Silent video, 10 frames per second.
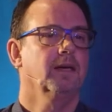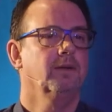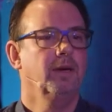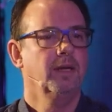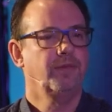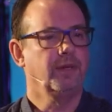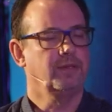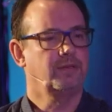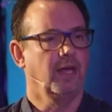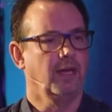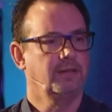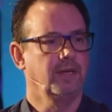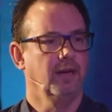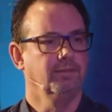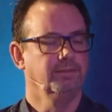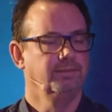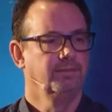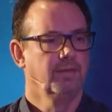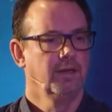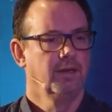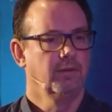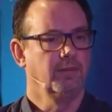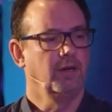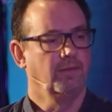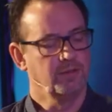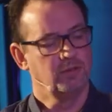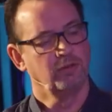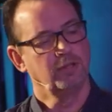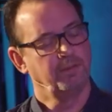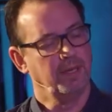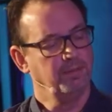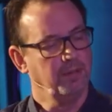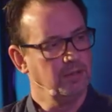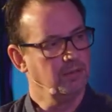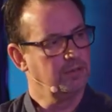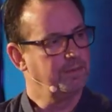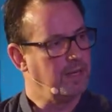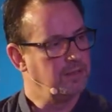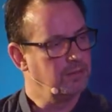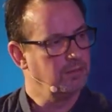One of the things that when we often talk to people in your spaces,